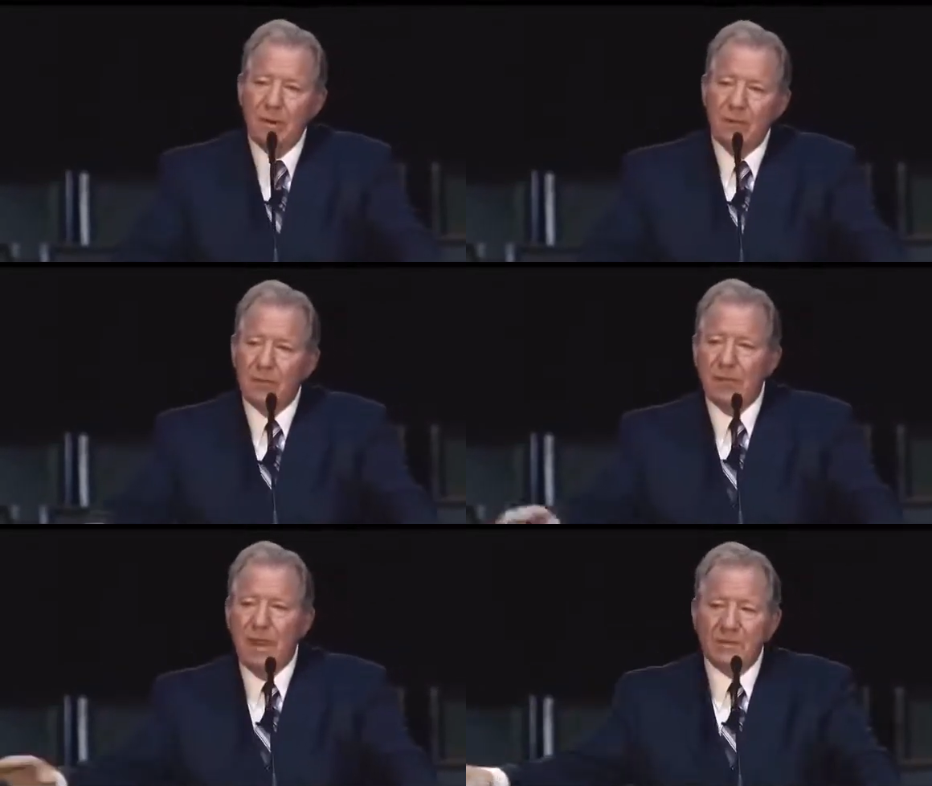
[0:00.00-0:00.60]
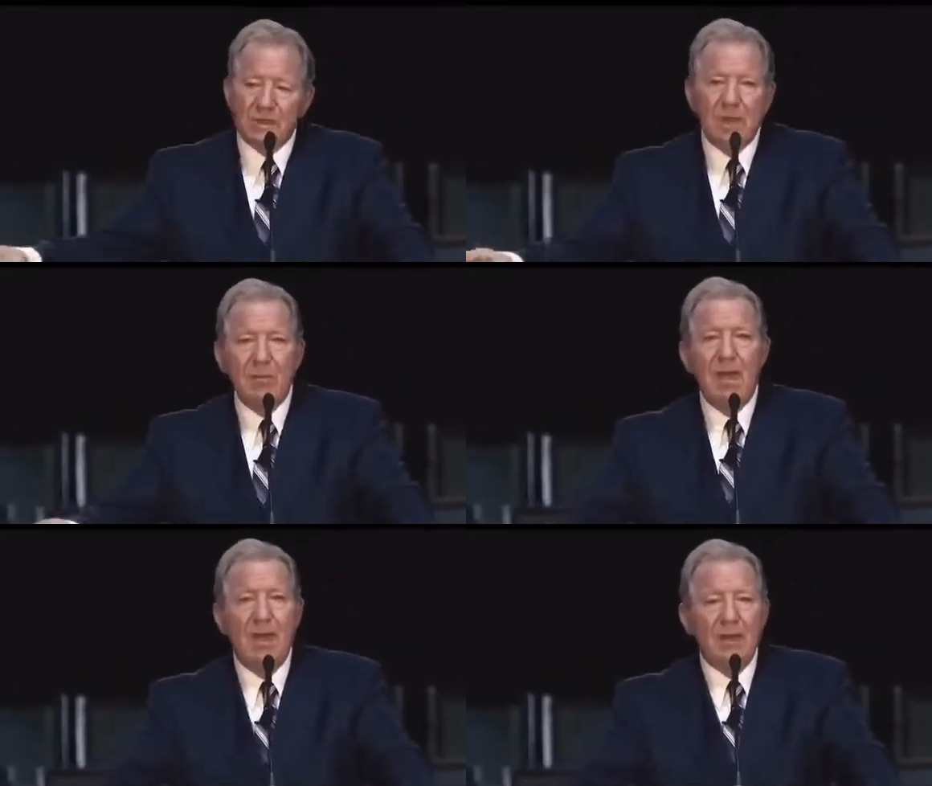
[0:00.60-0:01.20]
from that
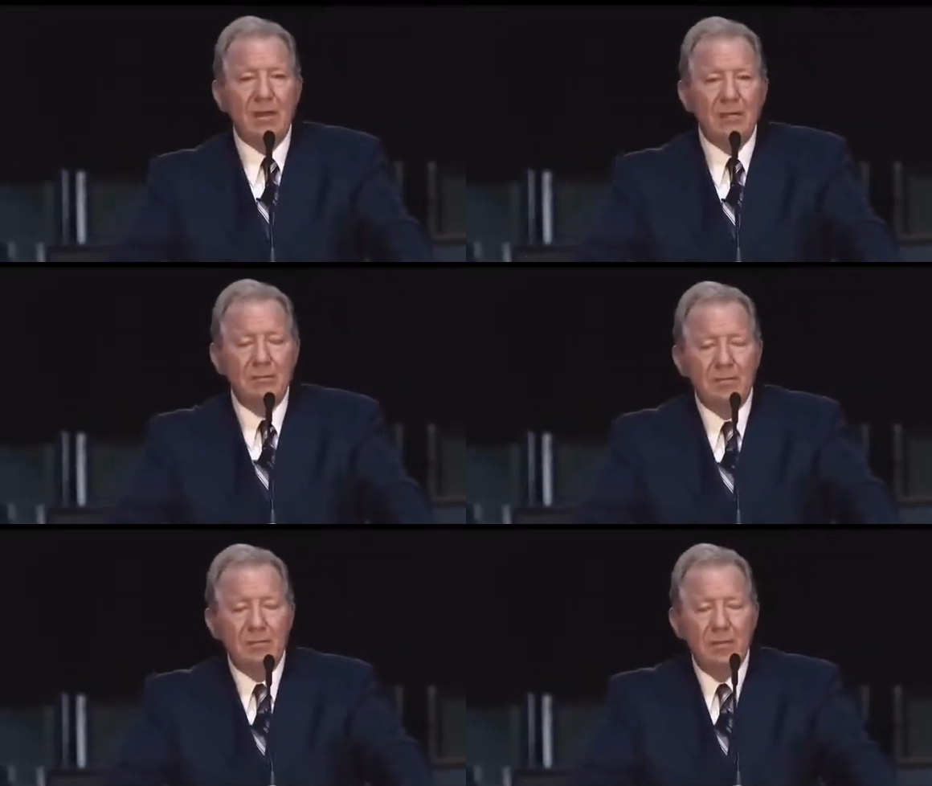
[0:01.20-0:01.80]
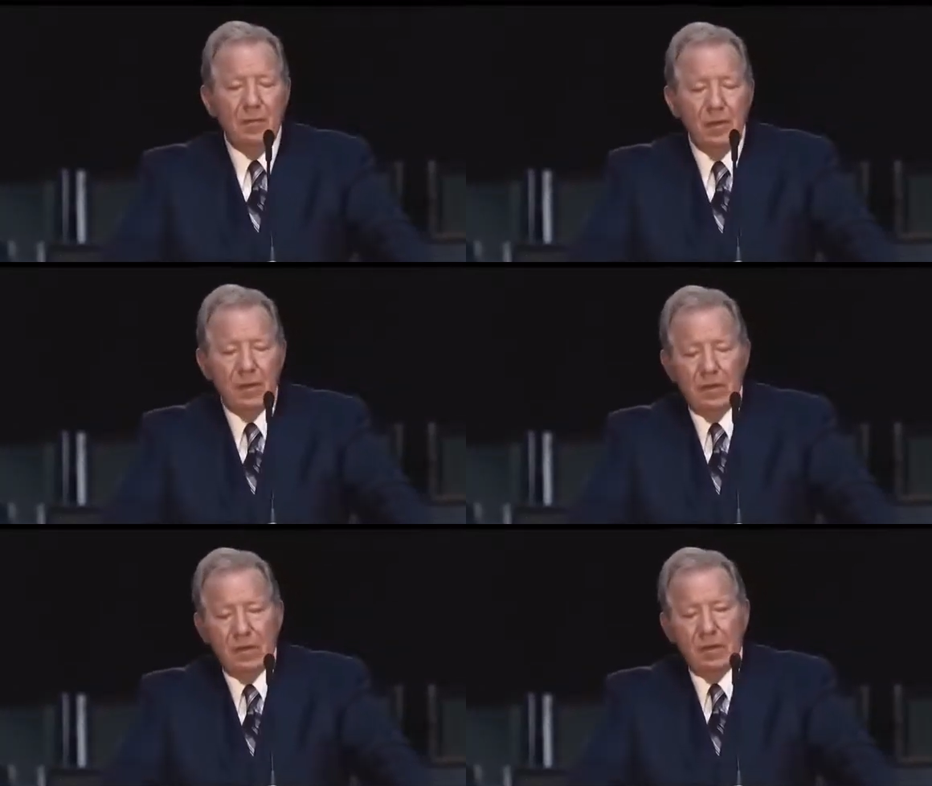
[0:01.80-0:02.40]
same island,
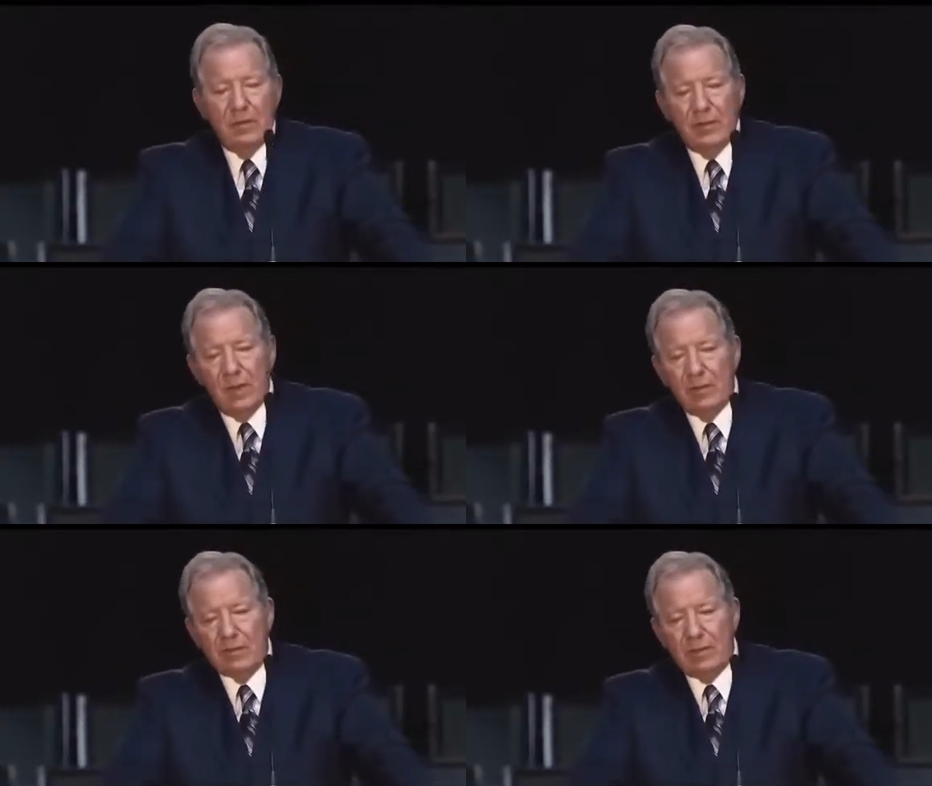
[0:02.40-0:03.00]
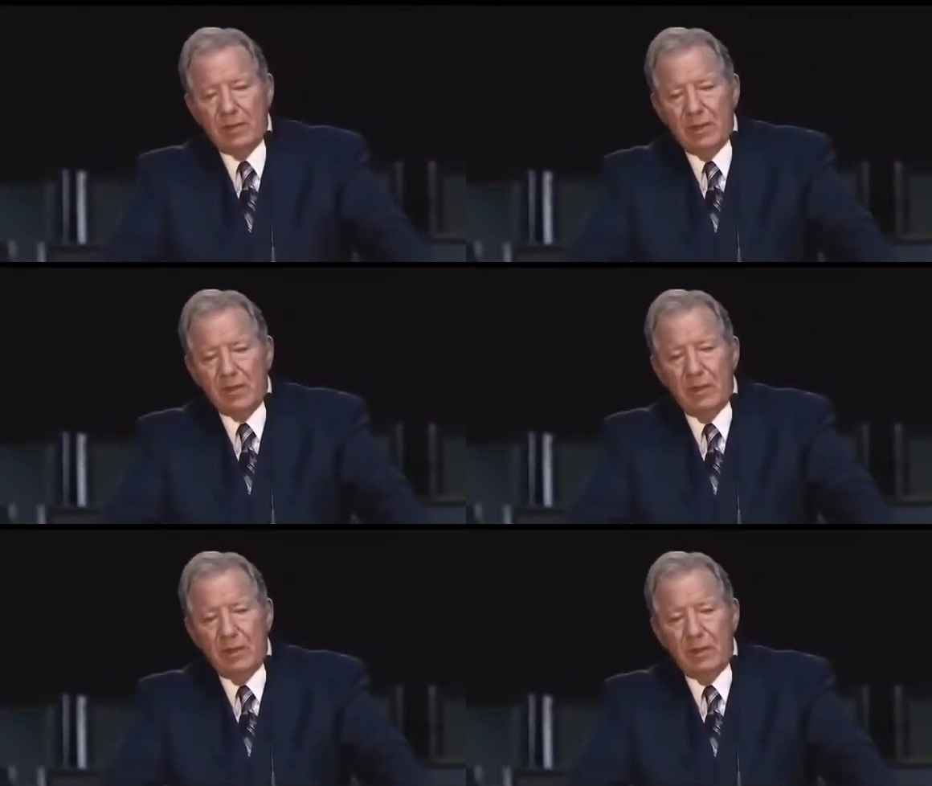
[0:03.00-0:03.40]
there was a